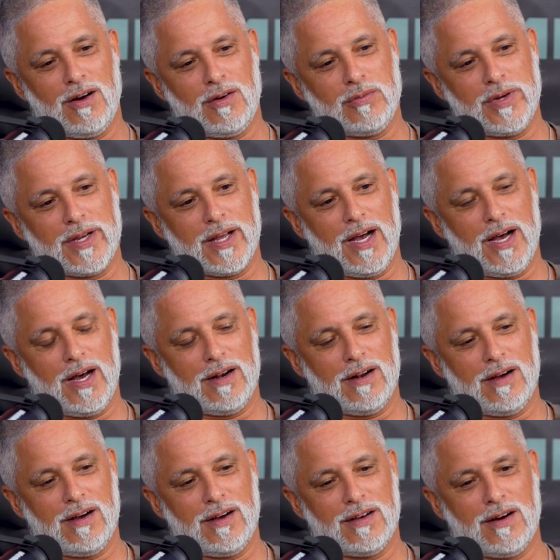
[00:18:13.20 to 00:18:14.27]
we got
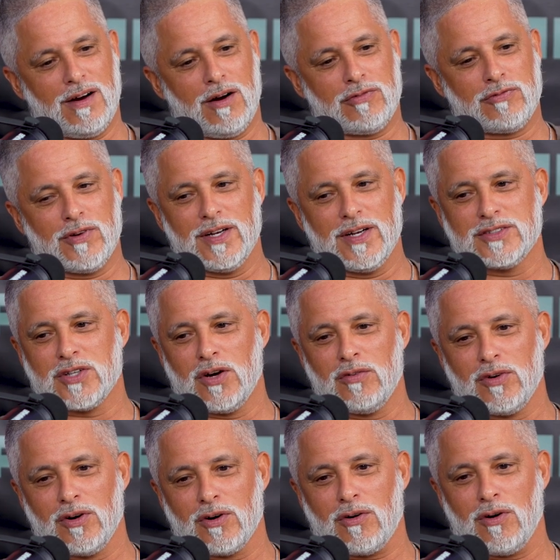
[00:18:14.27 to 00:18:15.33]
our friends
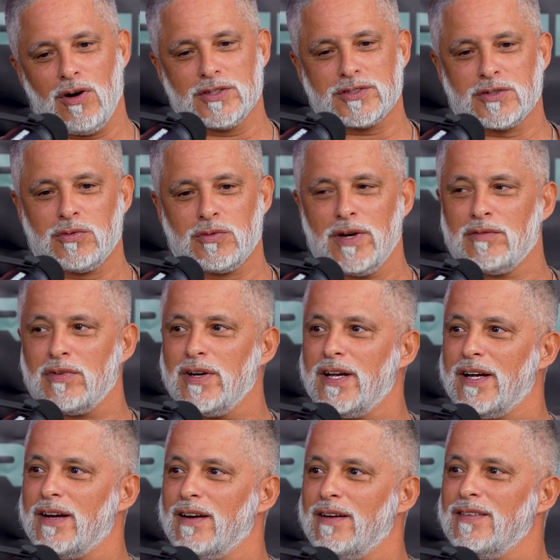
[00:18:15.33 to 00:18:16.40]
over across the river
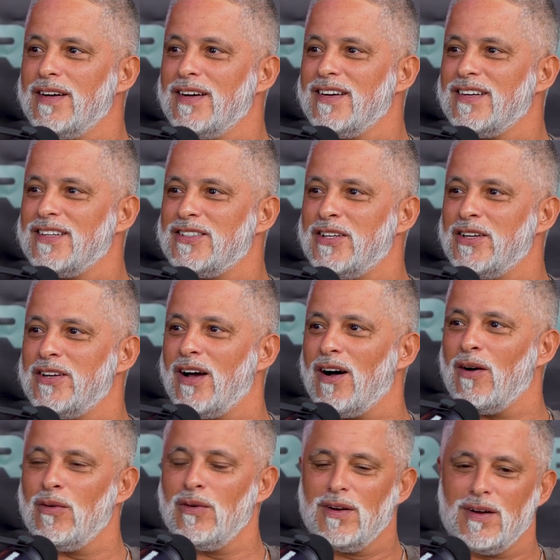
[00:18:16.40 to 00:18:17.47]
here, you
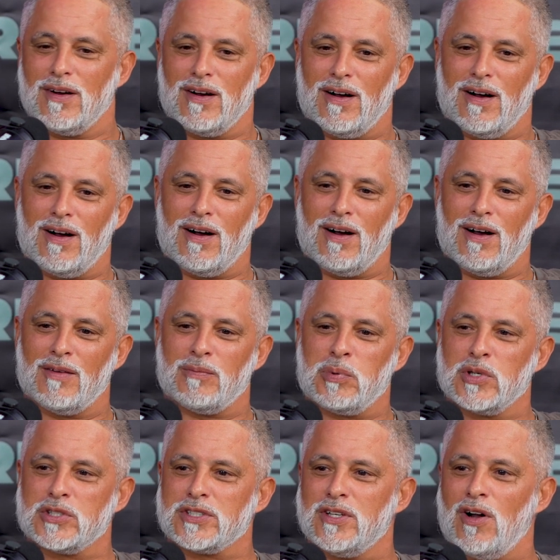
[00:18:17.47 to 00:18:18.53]
know,
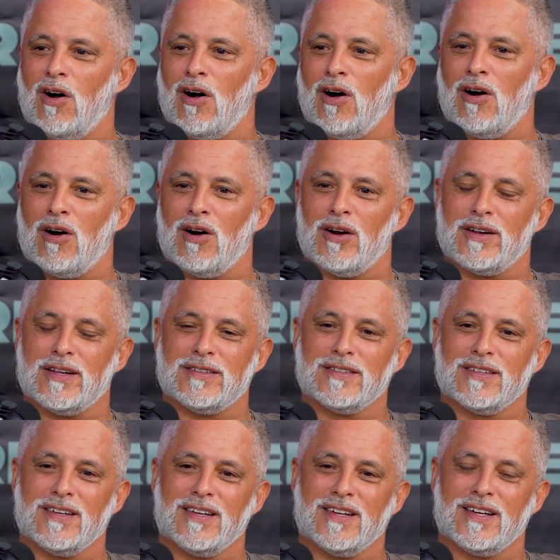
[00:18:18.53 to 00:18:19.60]
pushing hard and
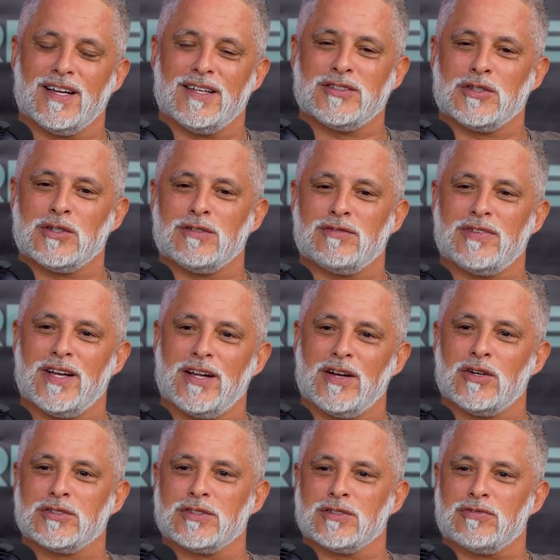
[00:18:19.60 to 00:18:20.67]
doing
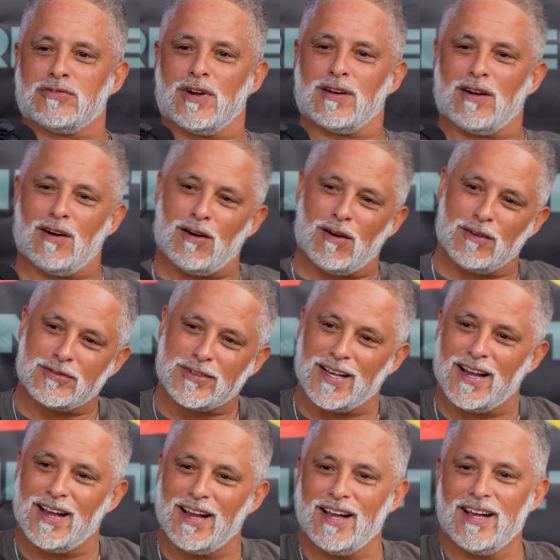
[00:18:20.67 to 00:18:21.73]
videos in front of
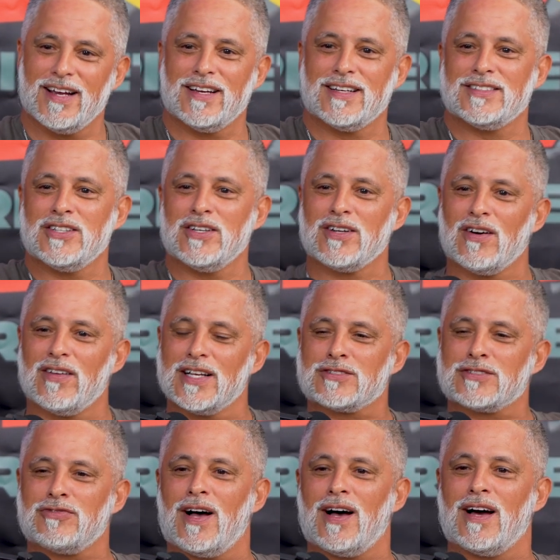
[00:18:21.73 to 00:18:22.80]
RFK, and you know, that's
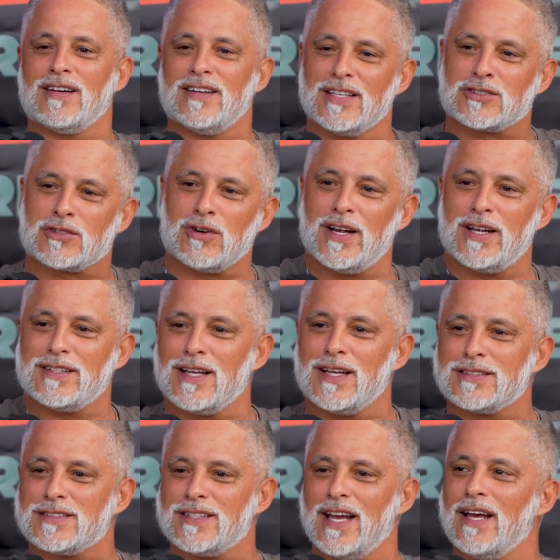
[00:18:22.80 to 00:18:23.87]
fine, that's great,
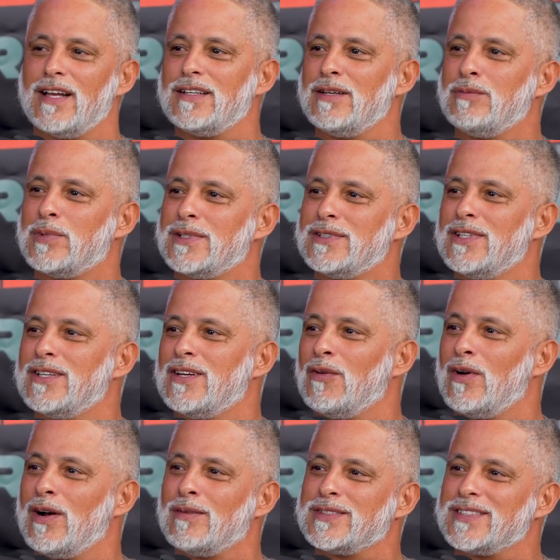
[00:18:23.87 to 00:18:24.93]
that's dandy. But you know
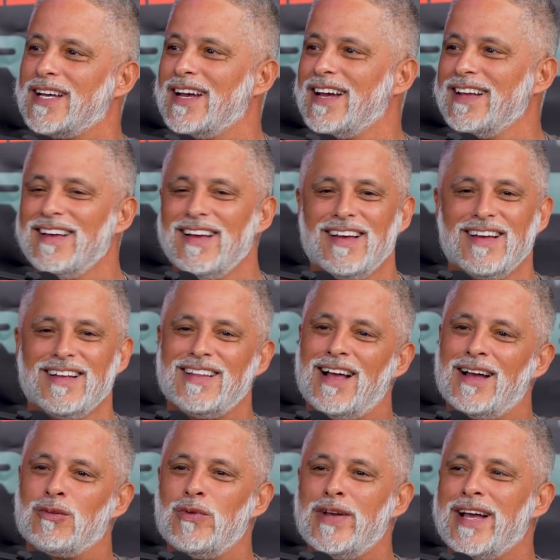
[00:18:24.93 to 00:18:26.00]
what I'm saying?
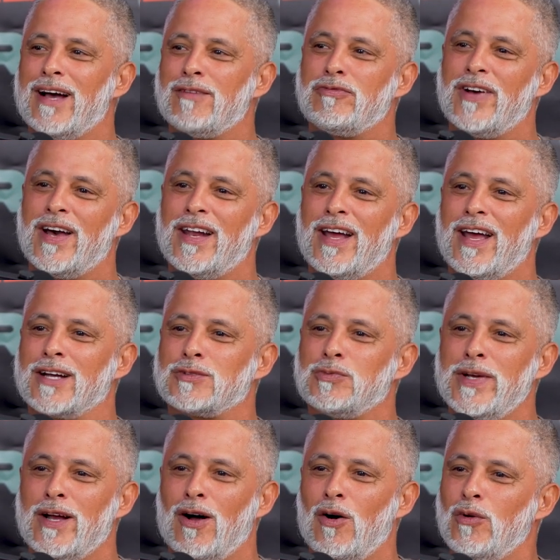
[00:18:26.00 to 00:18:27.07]
Like, we got FedEx.
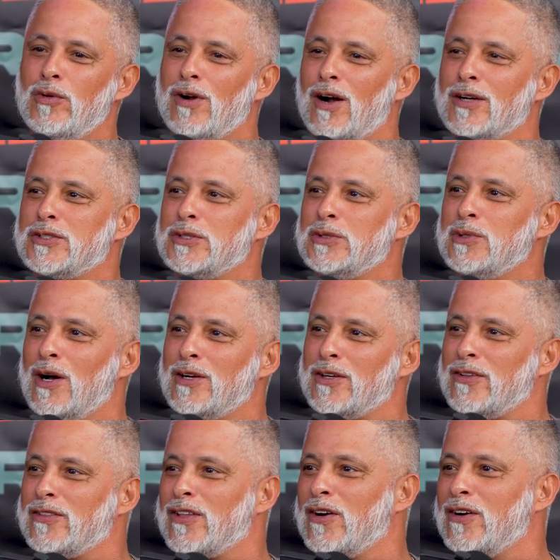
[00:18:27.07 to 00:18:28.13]
We own our
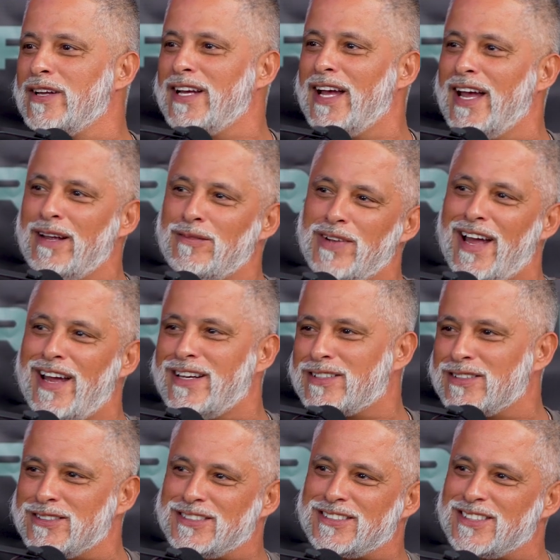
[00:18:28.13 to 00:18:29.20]
238
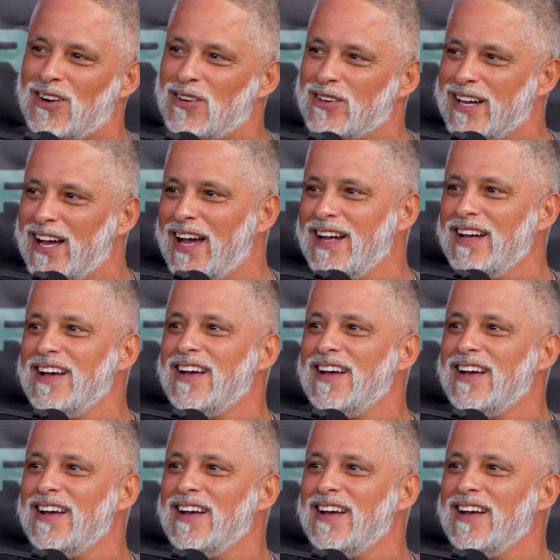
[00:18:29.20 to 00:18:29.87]
acres, okay?